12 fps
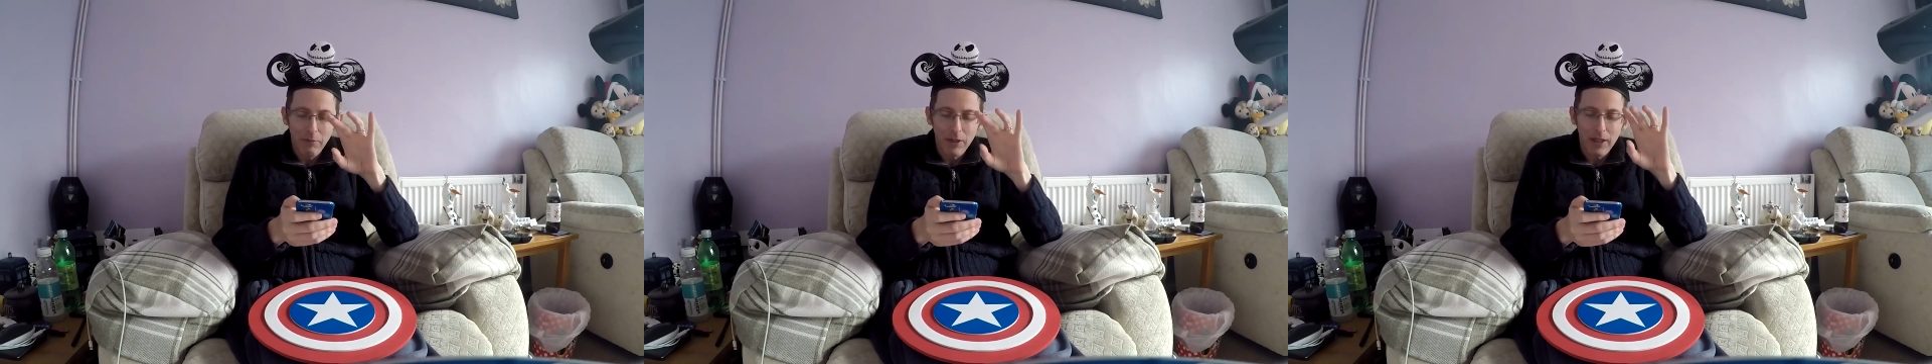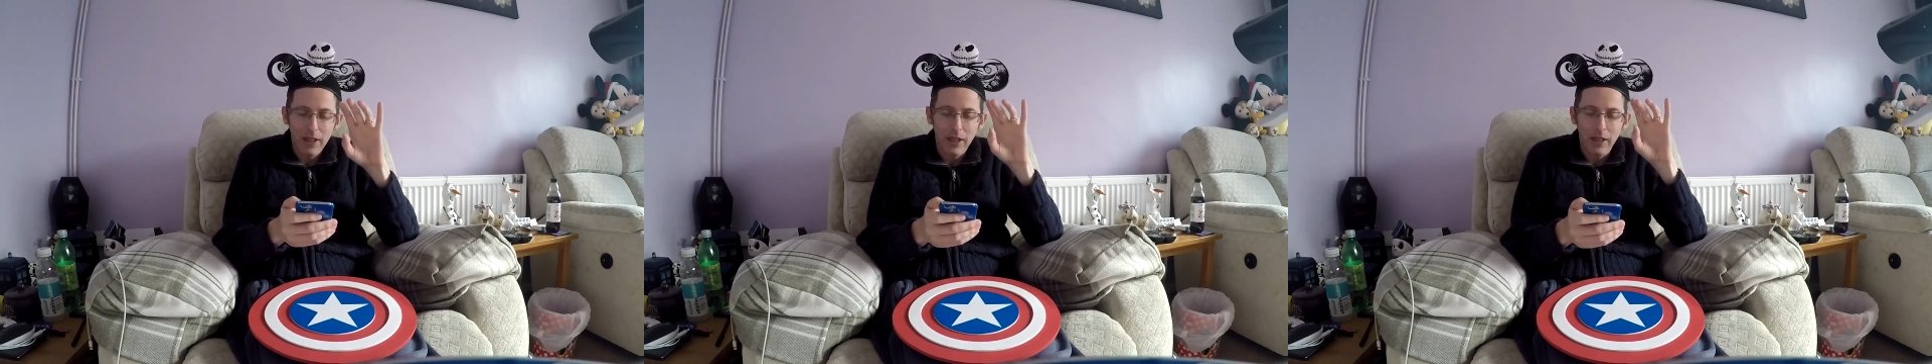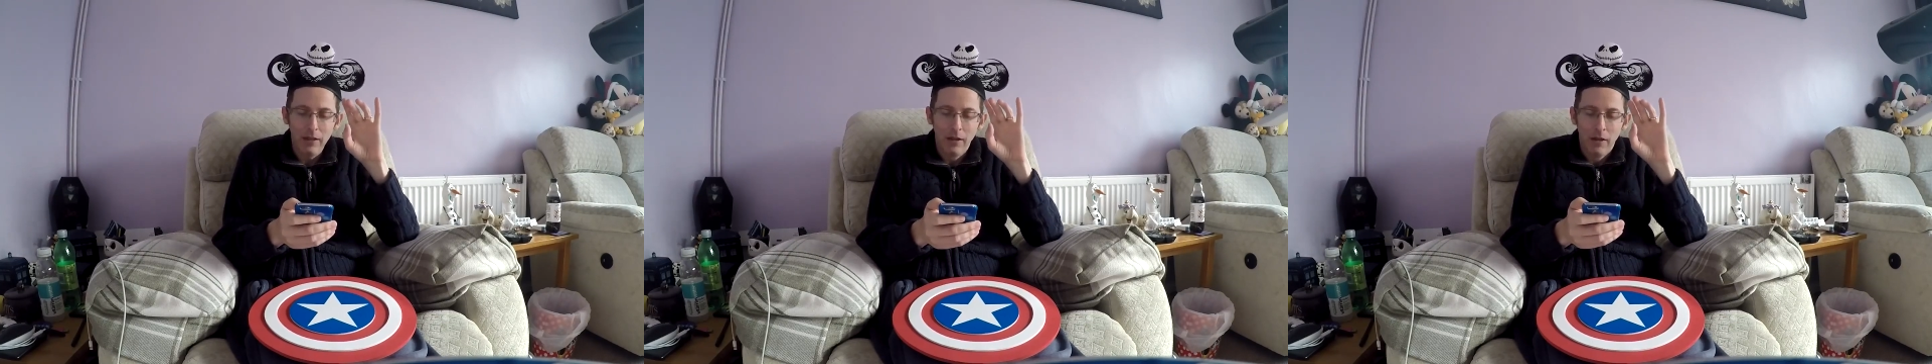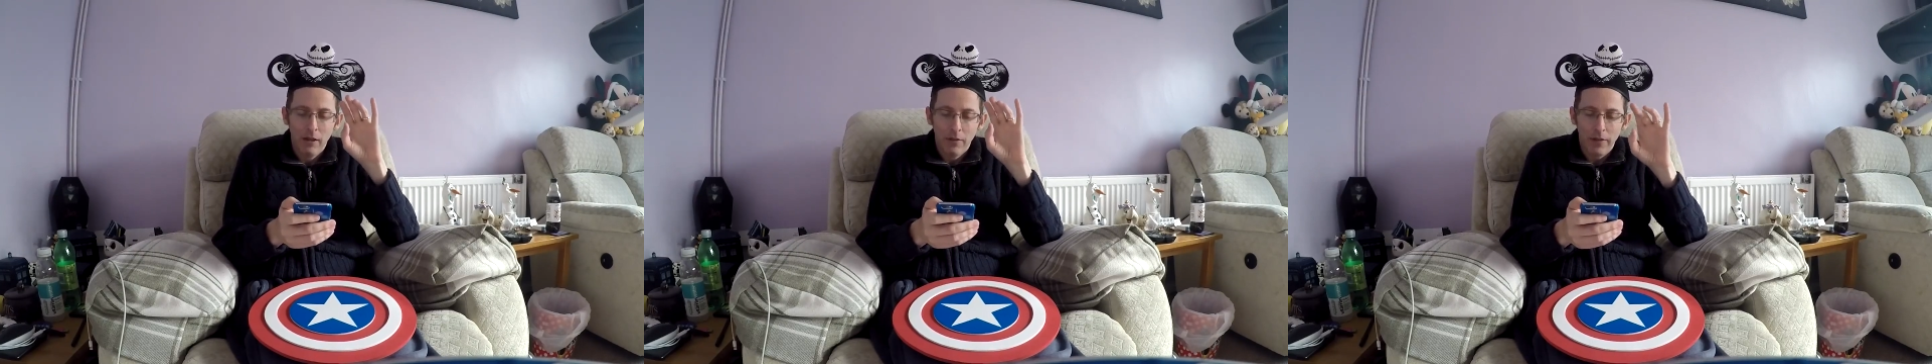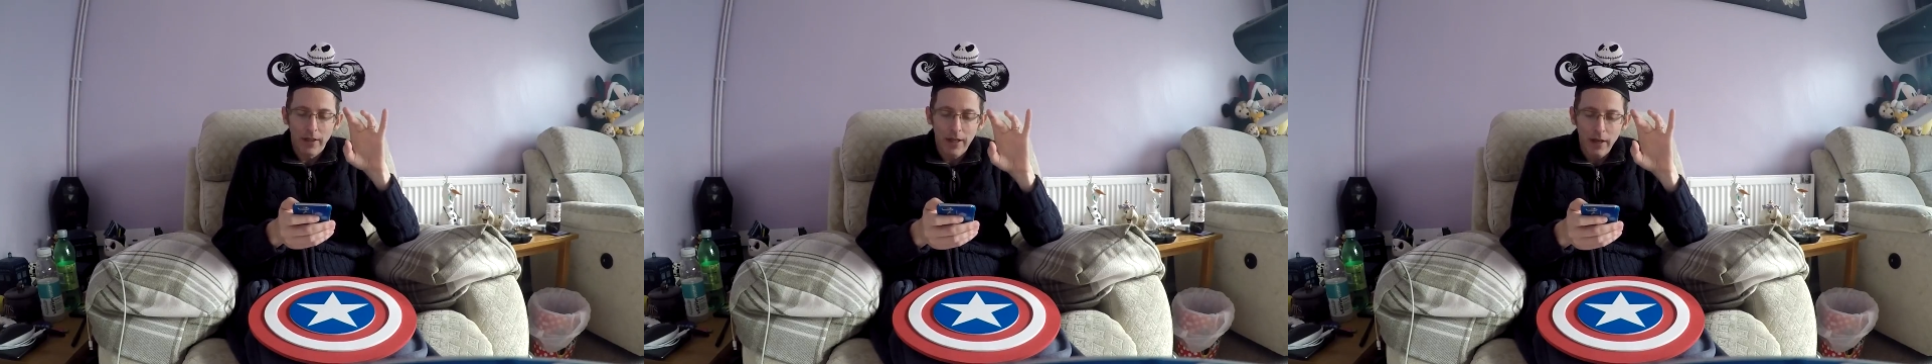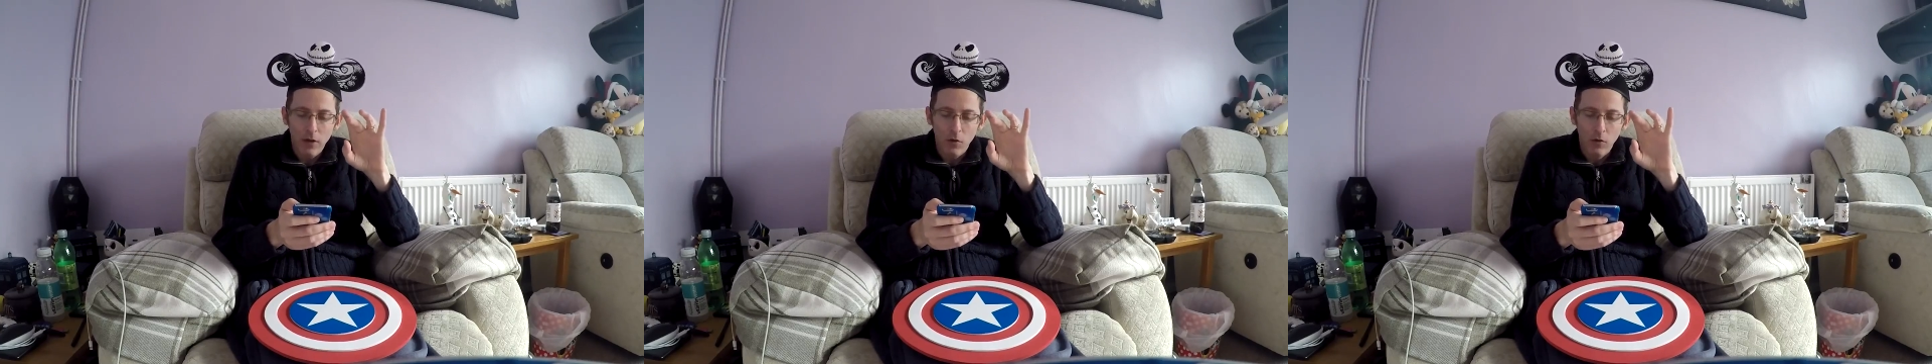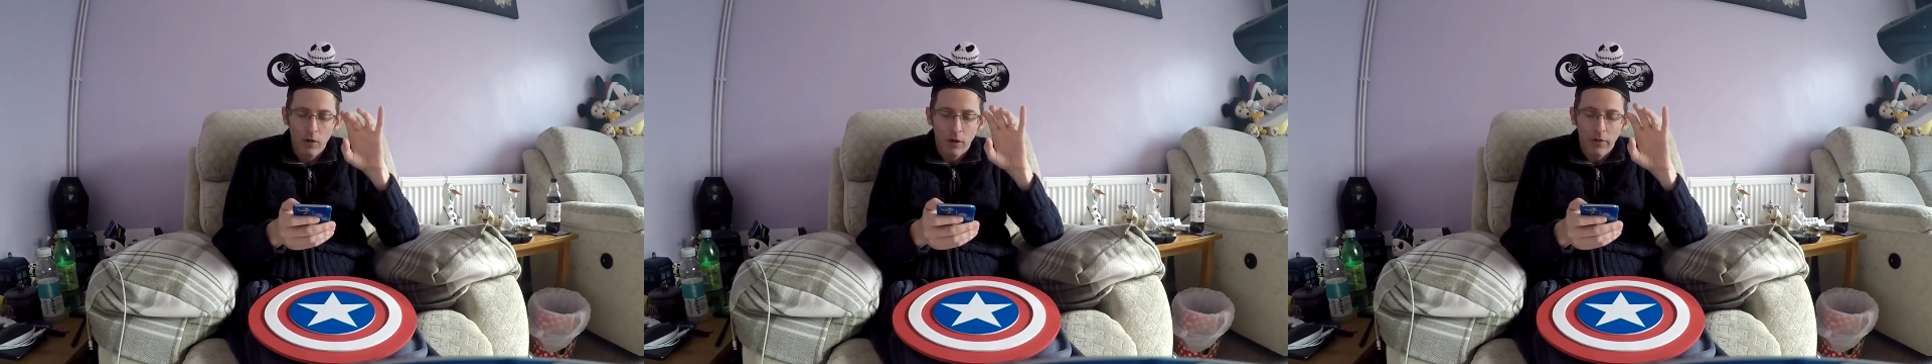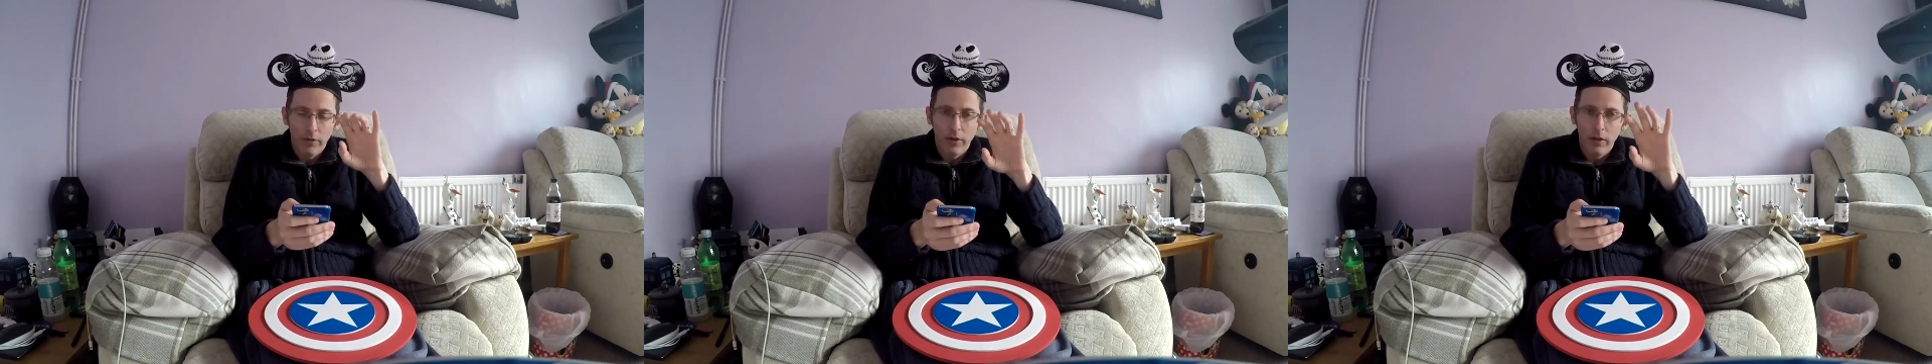scene, the girl
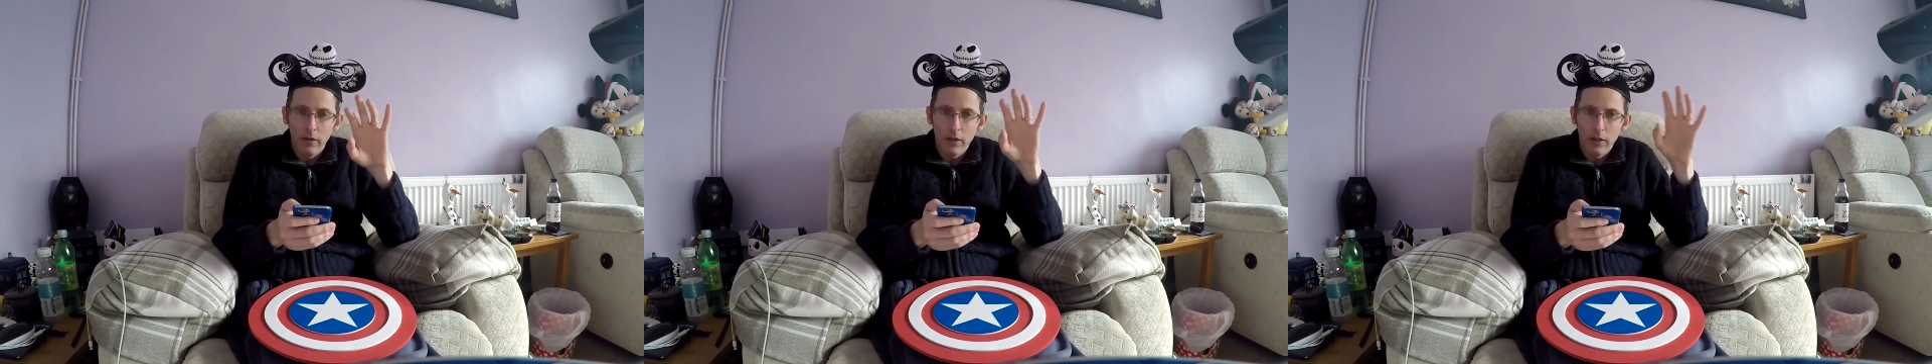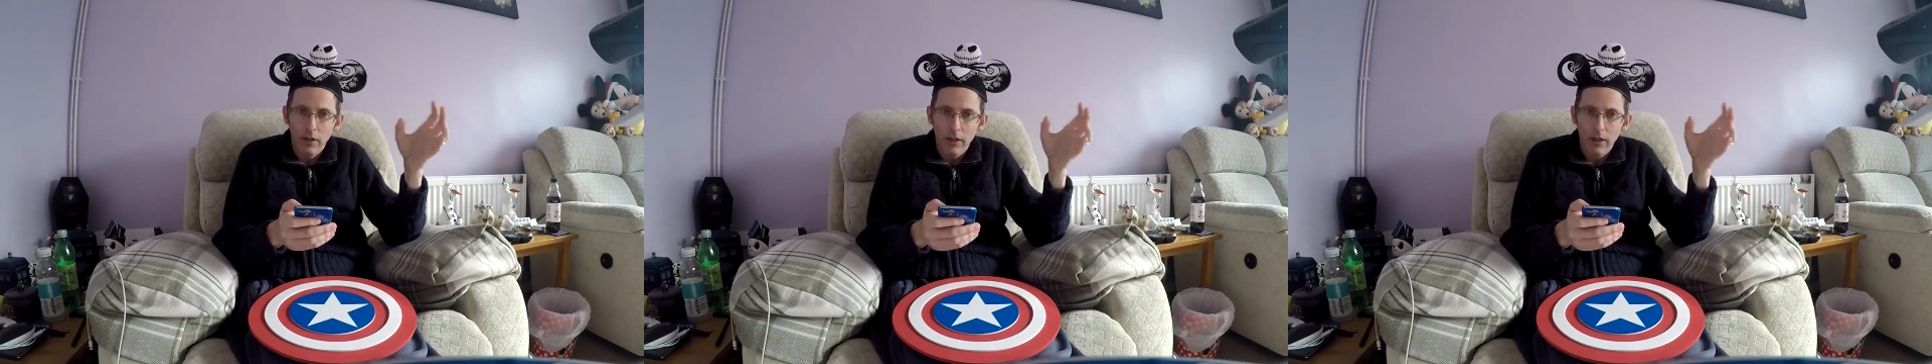that